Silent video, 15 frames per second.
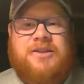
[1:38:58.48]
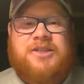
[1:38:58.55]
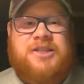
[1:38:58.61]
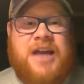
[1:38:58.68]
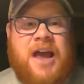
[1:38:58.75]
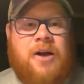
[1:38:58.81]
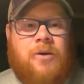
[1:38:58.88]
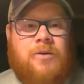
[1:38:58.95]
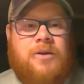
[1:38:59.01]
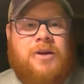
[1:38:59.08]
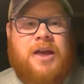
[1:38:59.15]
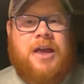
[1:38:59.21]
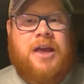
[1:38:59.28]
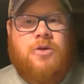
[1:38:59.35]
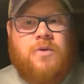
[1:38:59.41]
stale.
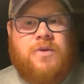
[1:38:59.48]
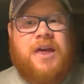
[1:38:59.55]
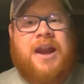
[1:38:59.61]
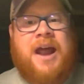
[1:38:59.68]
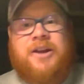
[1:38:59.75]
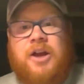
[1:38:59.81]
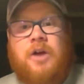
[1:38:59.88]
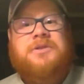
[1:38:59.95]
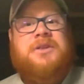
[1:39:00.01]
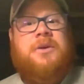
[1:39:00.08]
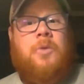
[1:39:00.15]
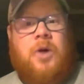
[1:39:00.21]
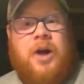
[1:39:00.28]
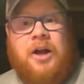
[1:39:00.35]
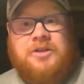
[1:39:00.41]
You then had to go
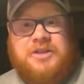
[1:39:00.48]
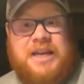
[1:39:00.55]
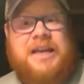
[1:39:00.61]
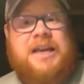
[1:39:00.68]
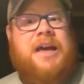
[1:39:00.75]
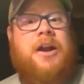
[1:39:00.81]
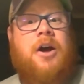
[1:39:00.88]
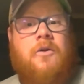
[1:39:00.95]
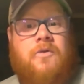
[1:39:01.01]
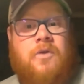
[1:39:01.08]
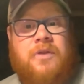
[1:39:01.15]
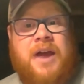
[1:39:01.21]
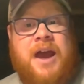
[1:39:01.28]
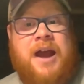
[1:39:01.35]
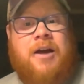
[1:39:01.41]
somewhere else and get over
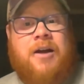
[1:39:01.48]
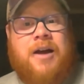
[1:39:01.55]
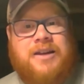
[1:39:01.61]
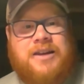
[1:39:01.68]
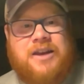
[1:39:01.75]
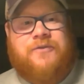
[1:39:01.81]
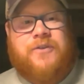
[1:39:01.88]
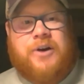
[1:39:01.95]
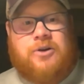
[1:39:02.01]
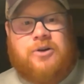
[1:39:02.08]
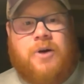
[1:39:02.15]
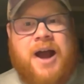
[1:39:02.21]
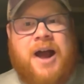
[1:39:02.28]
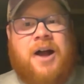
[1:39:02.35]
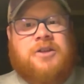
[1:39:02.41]
there, and different
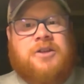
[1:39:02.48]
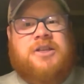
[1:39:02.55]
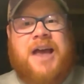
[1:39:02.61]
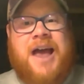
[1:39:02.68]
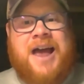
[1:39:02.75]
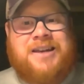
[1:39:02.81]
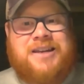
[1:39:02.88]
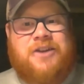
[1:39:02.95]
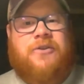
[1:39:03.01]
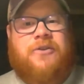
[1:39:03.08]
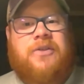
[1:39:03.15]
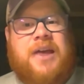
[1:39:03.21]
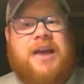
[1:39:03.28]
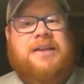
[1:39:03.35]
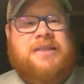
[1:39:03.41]
crowds had
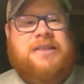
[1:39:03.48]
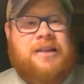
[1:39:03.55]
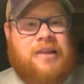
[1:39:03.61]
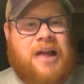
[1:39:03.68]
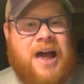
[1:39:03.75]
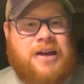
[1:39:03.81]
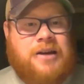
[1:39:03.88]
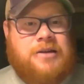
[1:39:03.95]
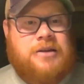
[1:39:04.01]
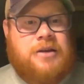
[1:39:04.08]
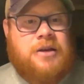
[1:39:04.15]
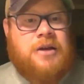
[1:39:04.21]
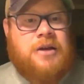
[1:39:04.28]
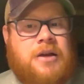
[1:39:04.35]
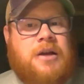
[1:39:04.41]
different things they liked.
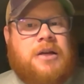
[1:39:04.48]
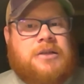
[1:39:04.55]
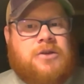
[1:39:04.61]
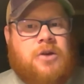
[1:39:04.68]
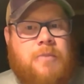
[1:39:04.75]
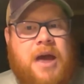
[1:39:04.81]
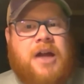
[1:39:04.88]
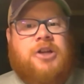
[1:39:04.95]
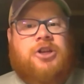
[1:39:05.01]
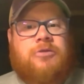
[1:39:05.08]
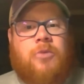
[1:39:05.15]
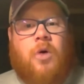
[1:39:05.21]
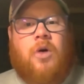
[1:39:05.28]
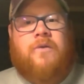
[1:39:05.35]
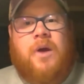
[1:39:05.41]
So it made you
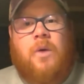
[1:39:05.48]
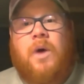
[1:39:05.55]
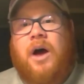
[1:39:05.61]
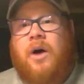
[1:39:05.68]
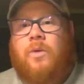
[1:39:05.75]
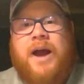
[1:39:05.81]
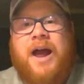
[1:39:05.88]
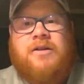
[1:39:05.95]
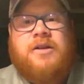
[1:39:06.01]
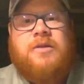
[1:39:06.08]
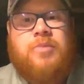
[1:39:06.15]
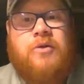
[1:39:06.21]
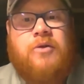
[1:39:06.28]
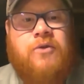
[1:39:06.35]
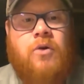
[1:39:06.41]
more of a well-rounded
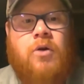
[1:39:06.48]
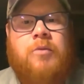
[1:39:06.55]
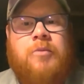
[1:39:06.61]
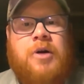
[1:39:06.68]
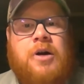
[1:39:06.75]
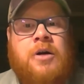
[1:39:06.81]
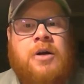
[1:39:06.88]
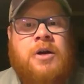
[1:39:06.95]
performer